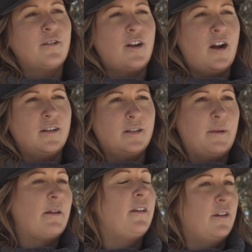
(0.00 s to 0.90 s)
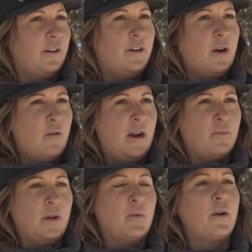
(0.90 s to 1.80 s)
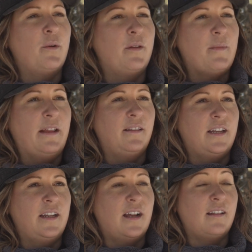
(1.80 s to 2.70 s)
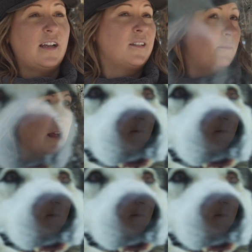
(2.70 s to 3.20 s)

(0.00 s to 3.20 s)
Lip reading: our dogs about a year ago, and we work with mainly Alaskan